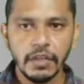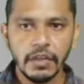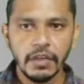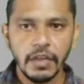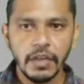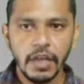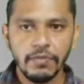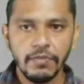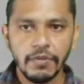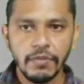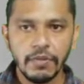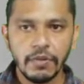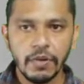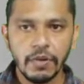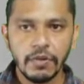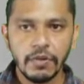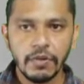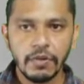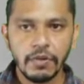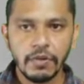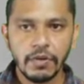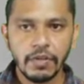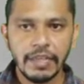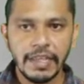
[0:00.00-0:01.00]
Now if you want
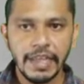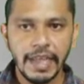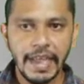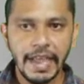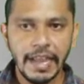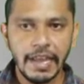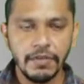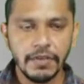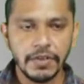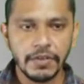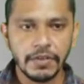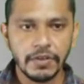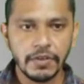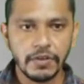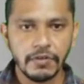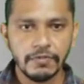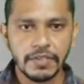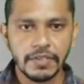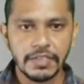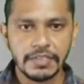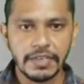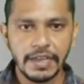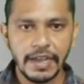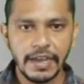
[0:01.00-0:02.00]
to draw the elevation of
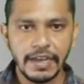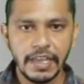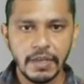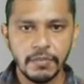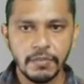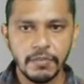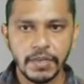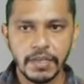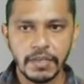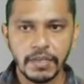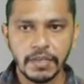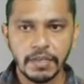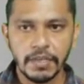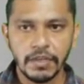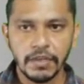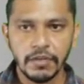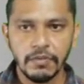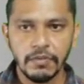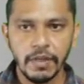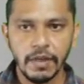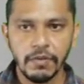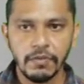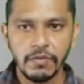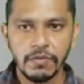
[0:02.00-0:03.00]
this line AB,
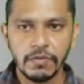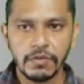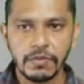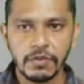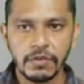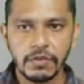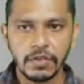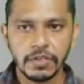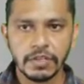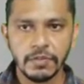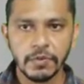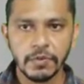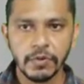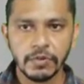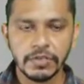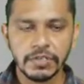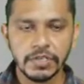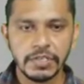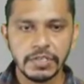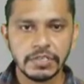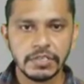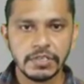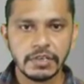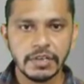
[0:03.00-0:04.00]
we have to draw the
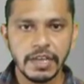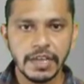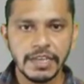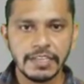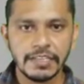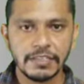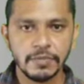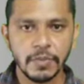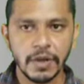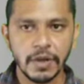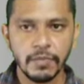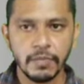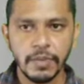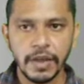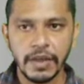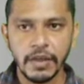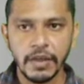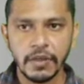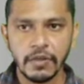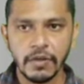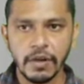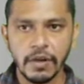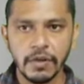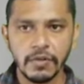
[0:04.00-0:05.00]
projection lines
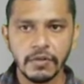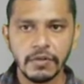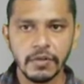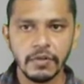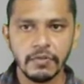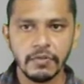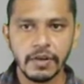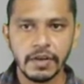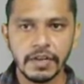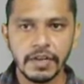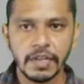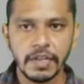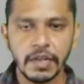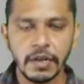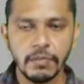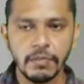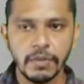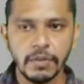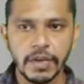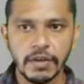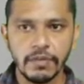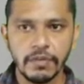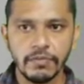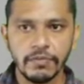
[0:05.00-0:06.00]
perpendicular to the vertical
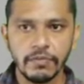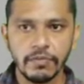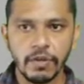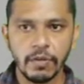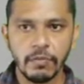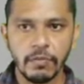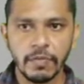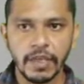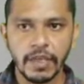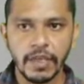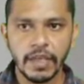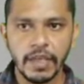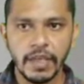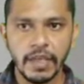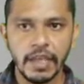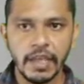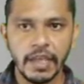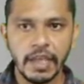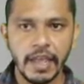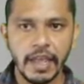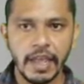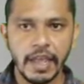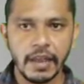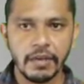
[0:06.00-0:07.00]
plane from
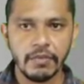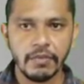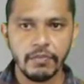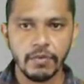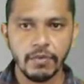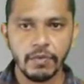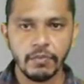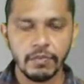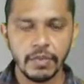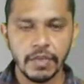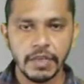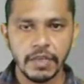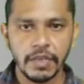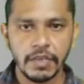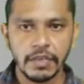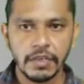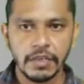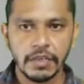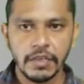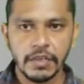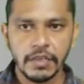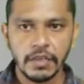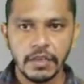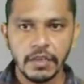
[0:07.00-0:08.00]
A and from B.
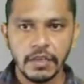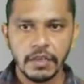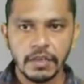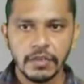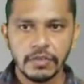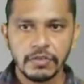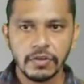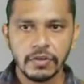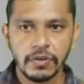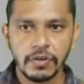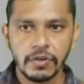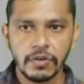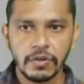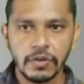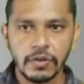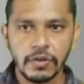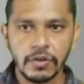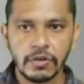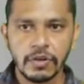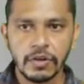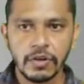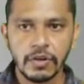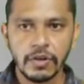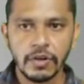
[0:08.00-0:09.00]
So
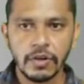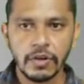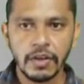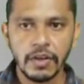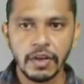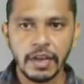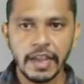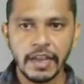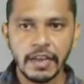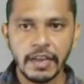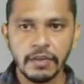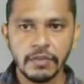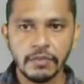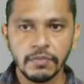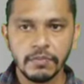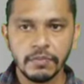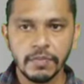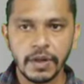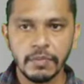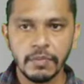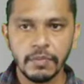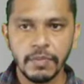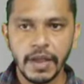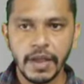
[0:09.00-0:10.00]
draw a line
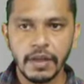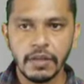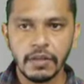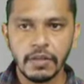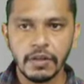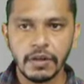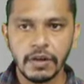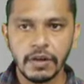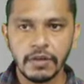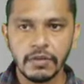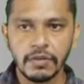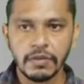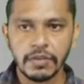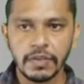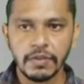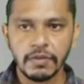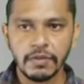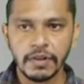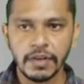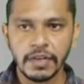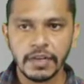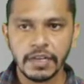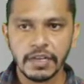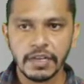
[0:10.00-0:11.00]
perpendicular to the
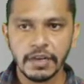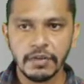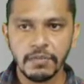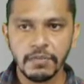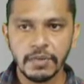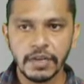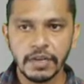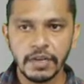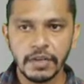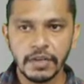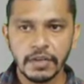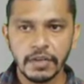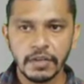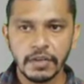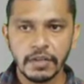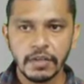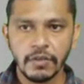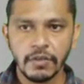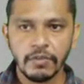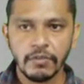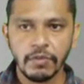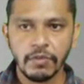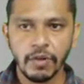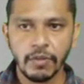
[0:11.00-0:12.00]
vertical plane
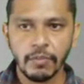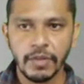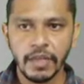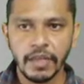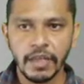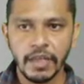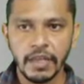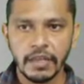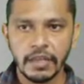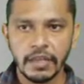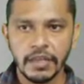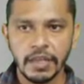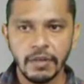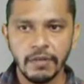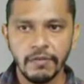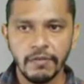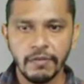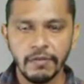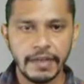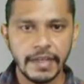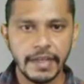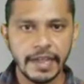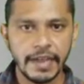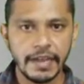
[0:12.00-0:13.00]
from A. Here
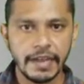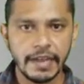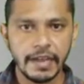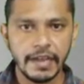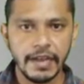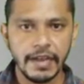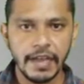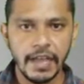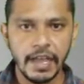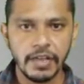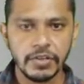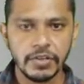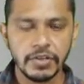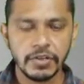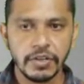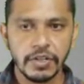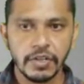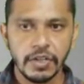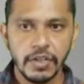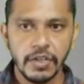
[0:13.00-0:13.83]
we will get A dash.